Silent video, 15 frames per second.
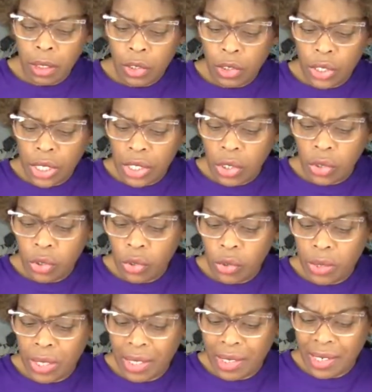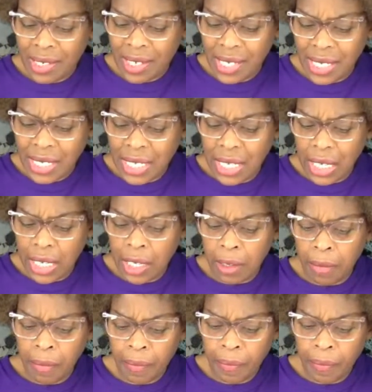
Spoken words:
Just so you can see